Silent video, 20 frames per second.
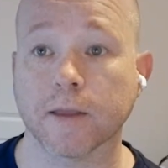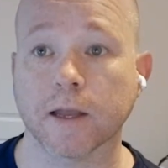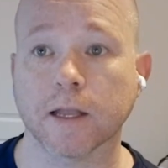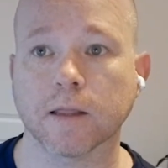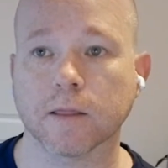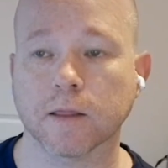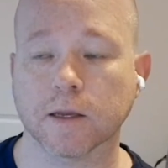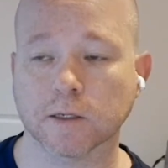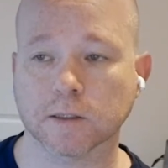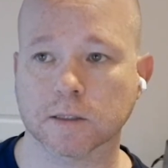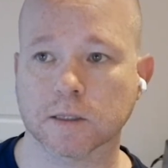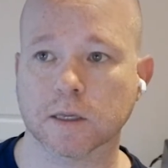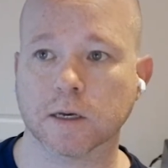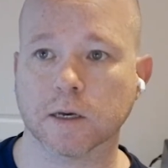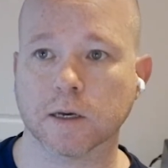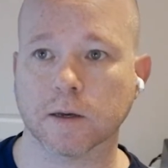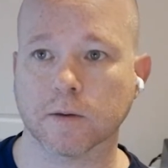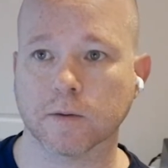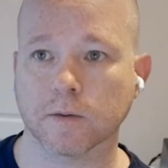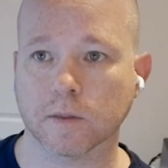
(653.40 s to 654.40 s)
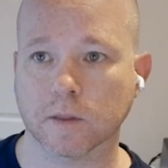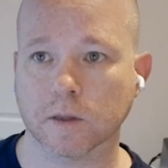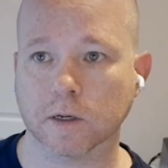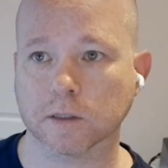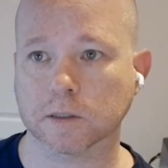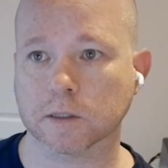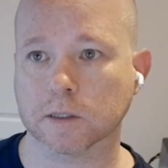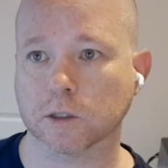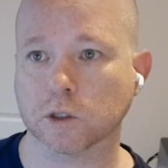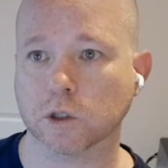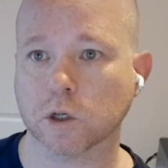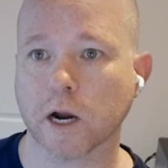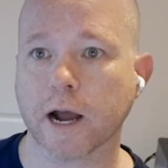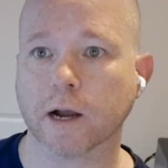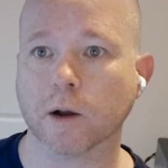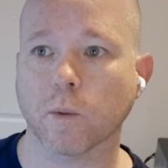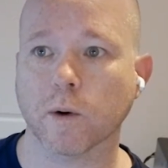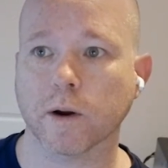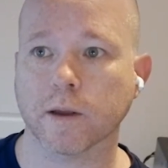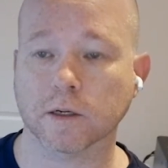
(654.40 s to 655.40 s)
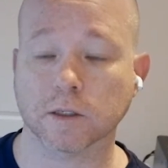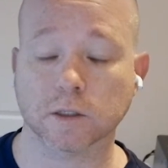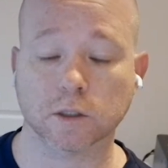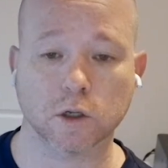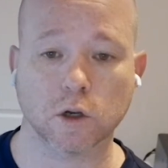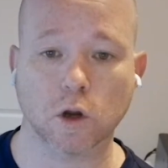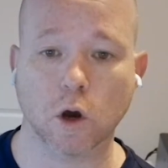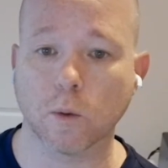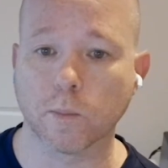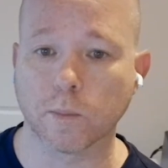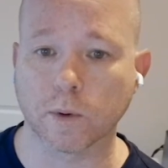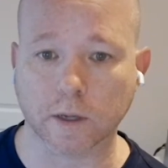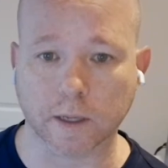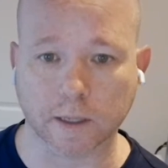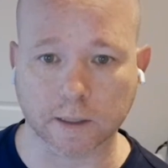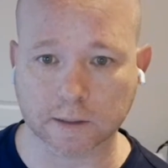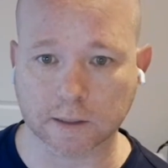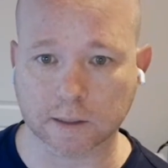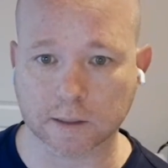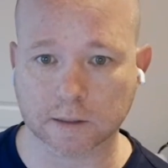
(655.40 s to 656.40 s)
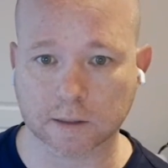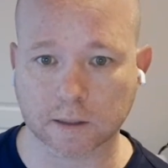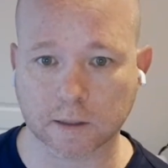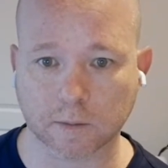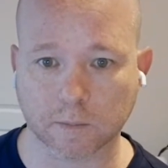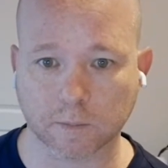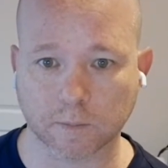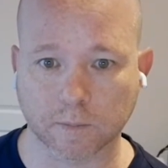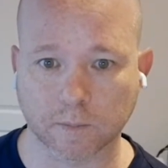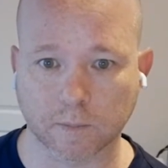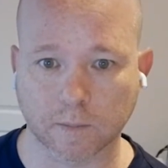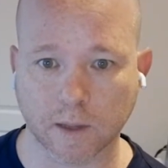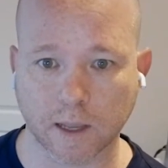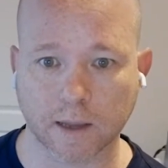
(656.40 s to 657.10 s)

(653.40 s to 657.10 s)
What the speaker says: And then there's the track where there's no booking system.